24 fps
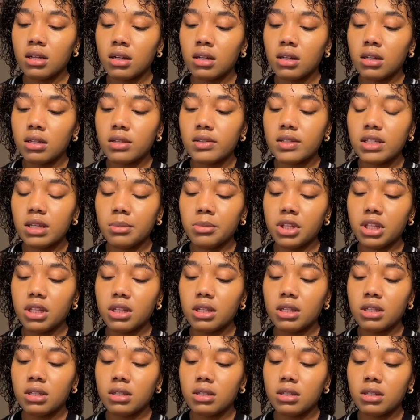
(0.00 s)
some of the
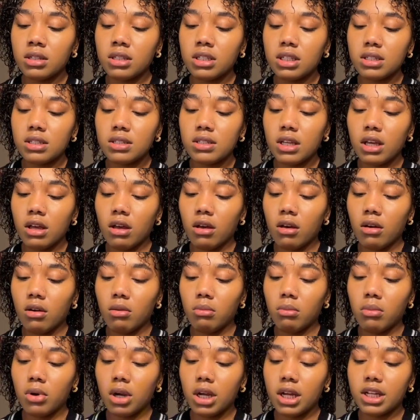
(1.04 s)
detail
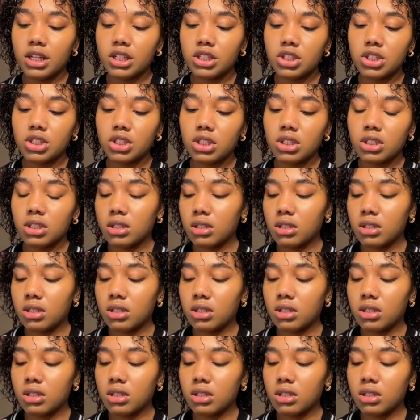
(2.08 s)
brush